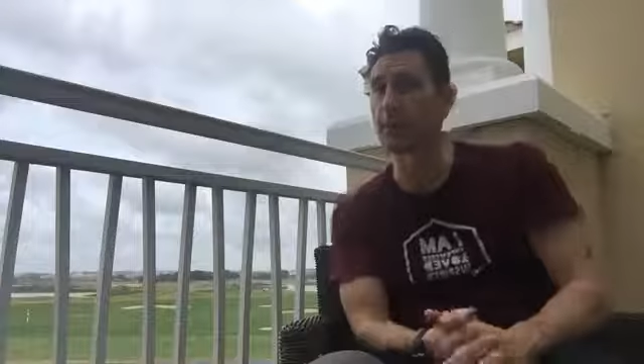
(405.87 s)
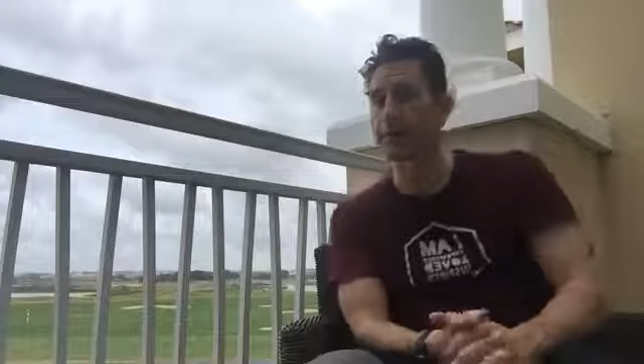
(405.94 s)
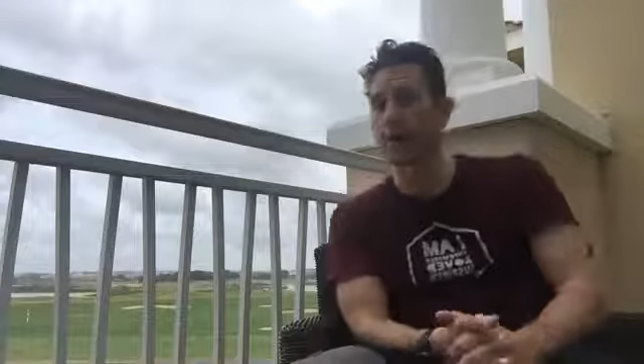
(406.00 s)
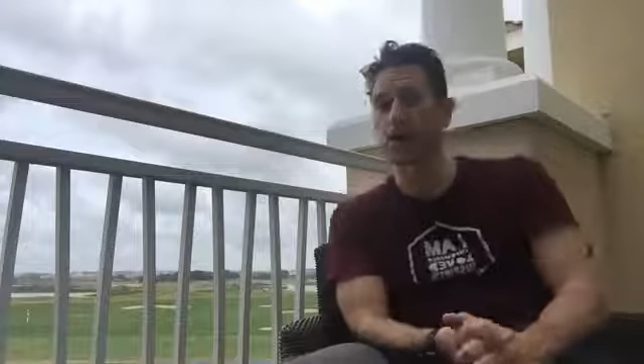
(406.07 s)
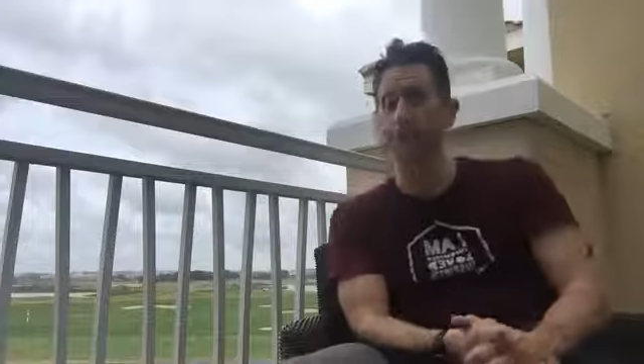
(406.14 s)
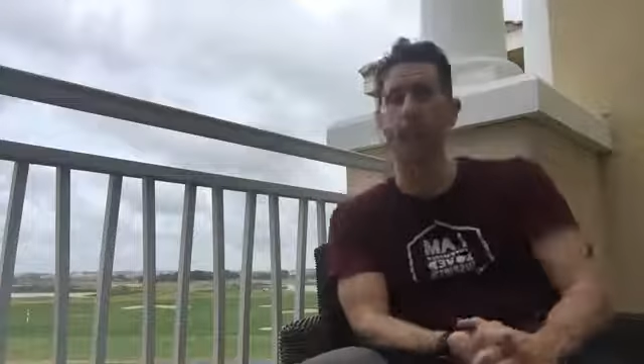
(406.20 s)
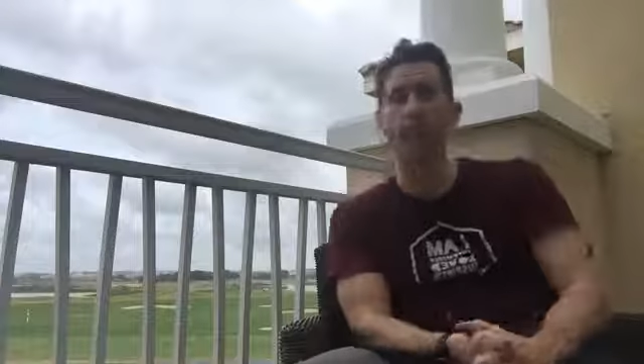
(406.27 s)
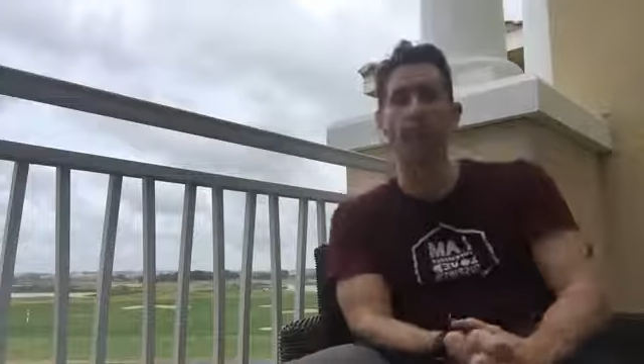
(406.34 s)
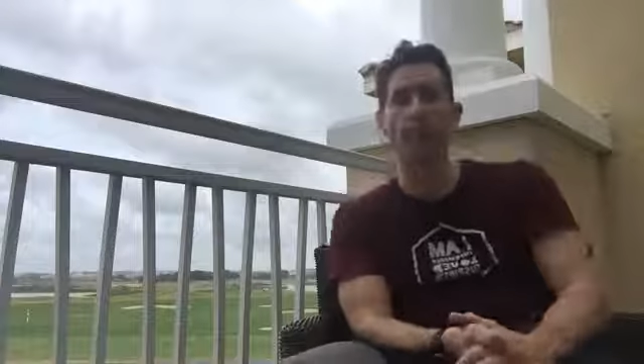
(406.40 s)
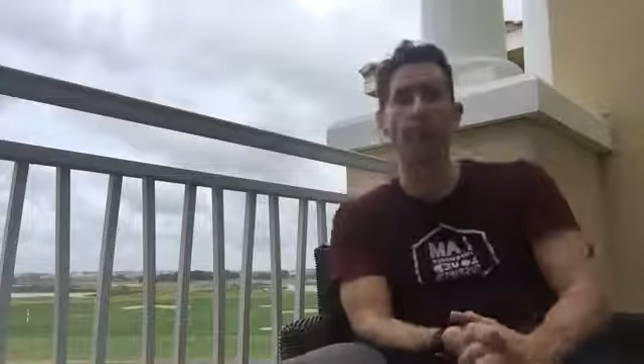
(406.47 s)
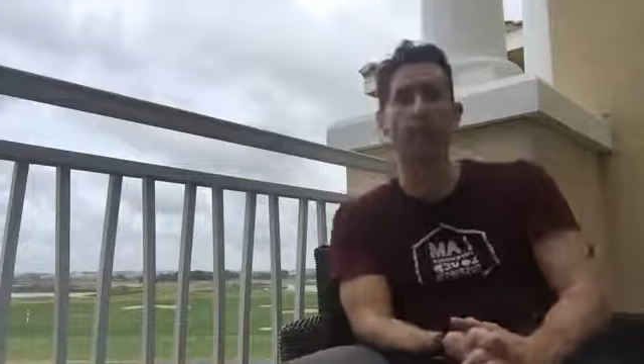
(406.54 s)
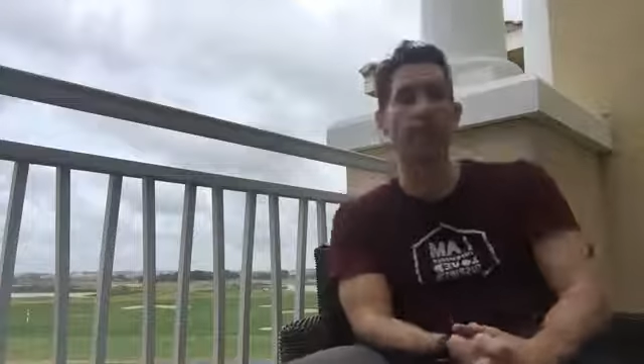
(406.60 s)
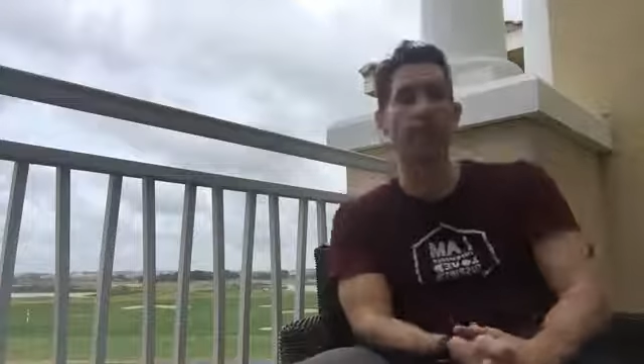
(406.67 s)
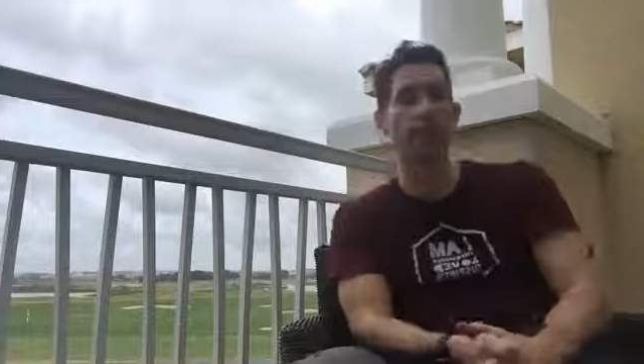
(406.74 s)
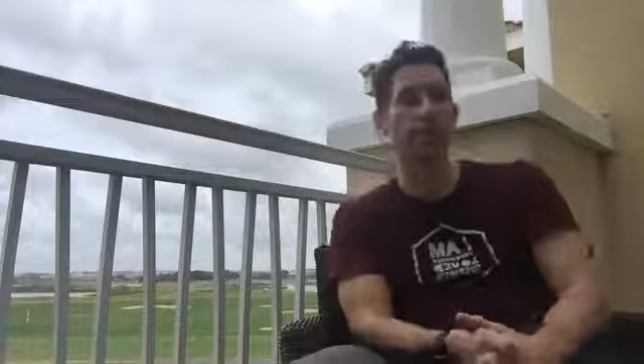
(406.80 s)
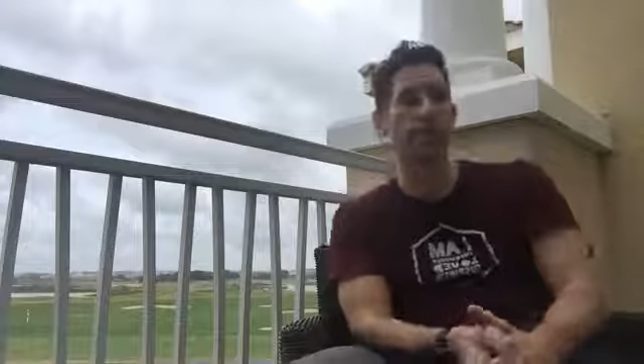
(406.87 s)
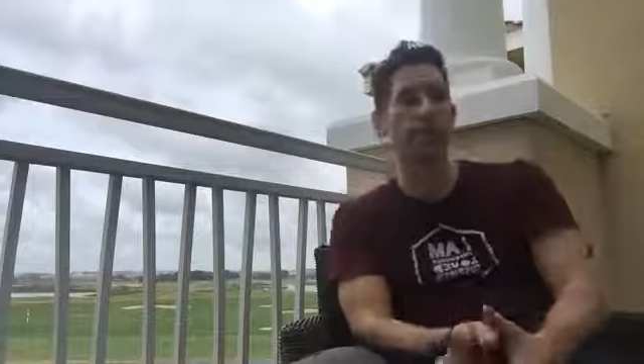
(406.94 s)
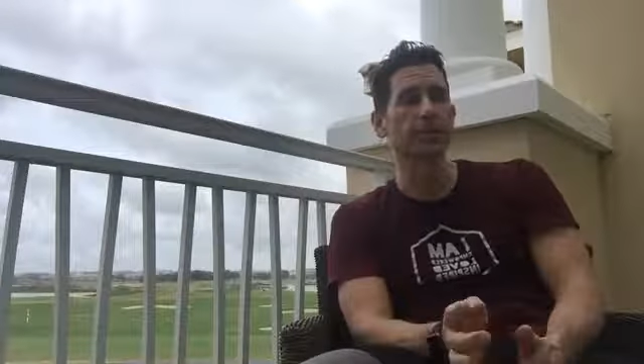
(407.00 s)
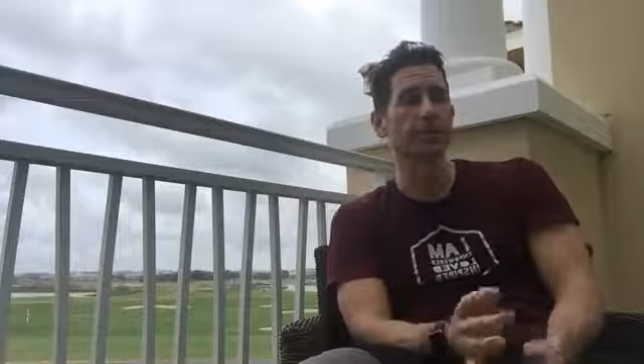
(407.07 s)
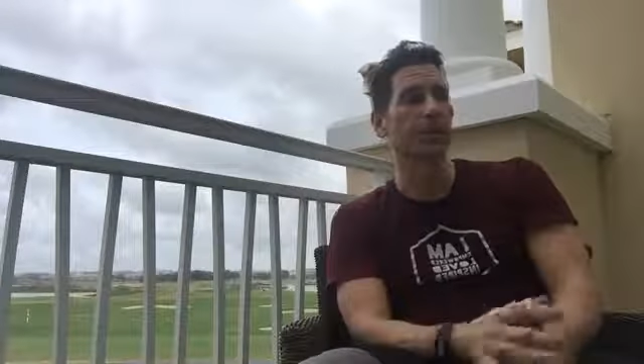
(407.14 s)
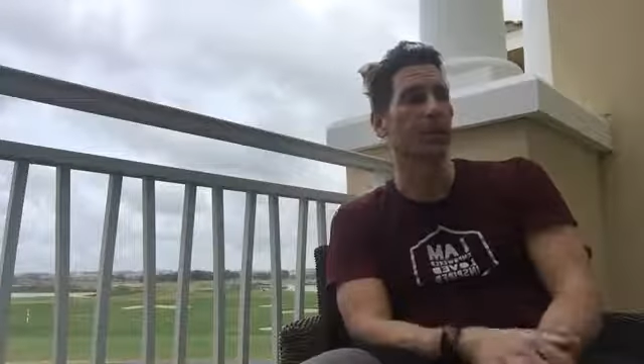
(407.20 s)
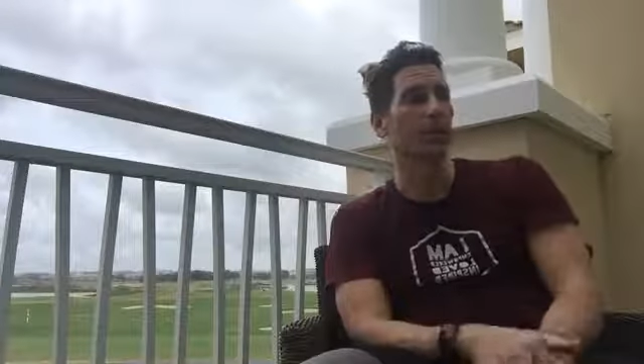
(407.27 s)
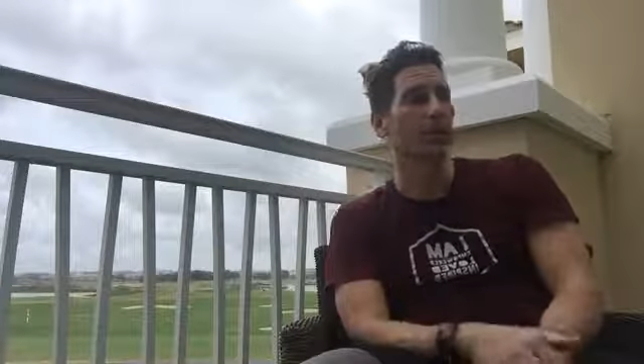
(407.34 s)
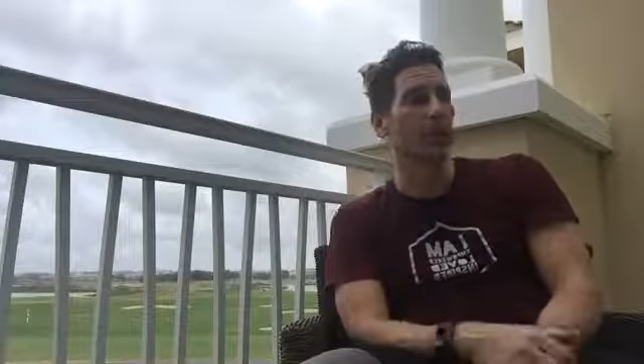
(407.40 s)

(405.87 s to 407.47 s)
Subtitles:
It's actually on my blog too.